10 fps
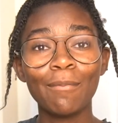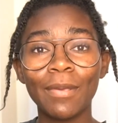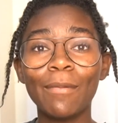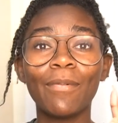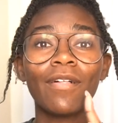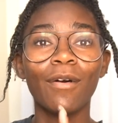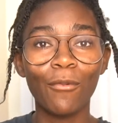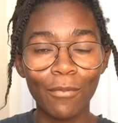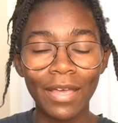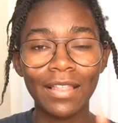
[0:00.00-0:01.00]
people
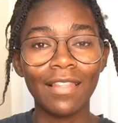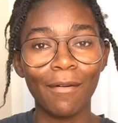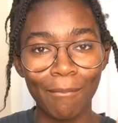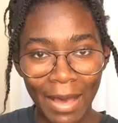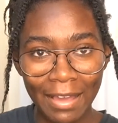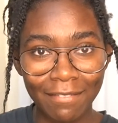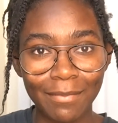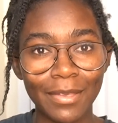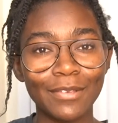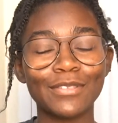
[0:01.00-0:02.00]
will buy from you.